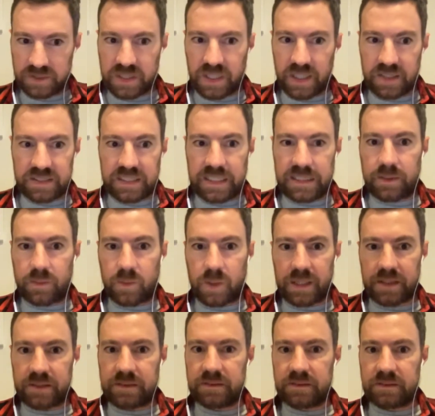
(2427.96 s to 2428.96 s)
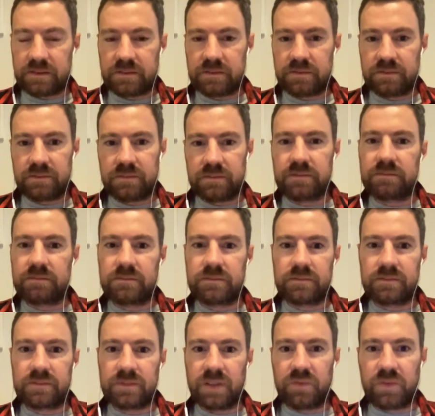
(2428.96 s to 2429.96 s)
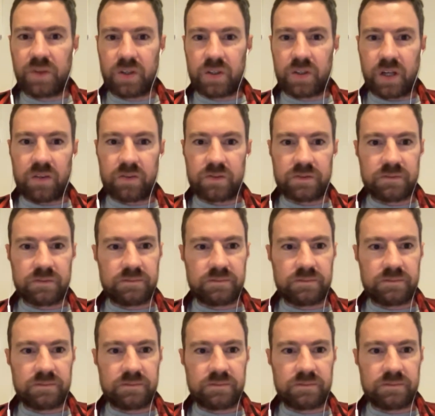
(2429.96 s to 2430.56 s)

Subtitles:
Don't say you won if you got gold.